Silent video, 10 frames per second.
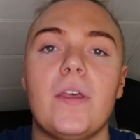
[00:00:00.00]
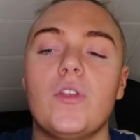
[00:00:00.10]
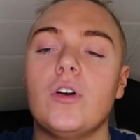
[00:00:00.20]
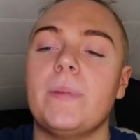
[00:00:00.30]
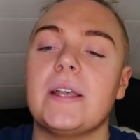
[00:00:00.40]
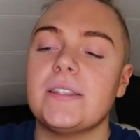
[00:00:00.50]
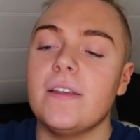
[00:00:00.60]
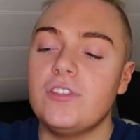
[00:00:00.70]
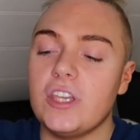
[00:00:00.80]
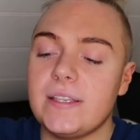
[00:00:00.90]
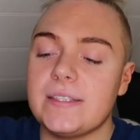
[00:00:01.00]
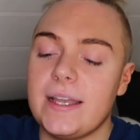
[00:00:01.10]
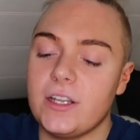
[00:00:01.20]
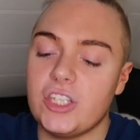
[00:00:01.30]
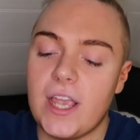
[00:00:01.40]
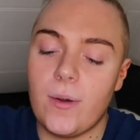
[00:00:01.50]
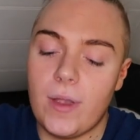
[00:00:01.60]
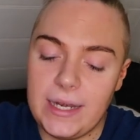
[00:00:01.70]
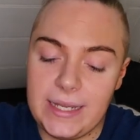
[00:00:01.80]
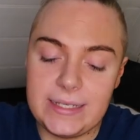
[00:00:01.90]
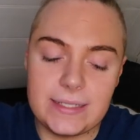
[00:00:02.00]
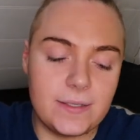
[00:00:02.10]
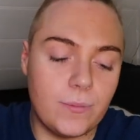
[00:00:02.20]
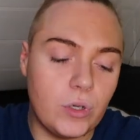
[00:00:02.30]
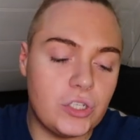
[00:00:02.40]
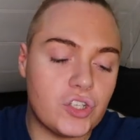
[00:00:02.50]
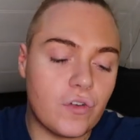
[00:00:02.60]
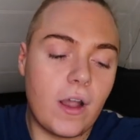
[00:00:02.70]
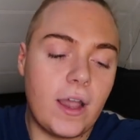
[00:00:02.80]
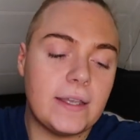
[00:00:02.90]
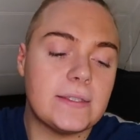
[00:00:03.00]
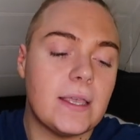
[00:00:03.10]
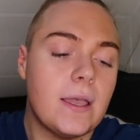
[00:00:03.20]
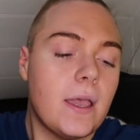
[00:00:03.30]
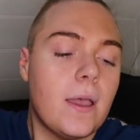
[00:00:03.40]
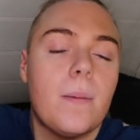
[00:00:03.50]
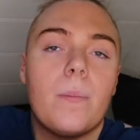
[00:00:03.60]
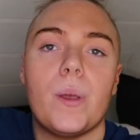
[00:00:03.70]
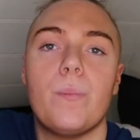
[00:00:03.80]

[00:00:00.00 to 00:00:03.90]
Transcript: but I thought because I've just had a shower, I needed to moisturize my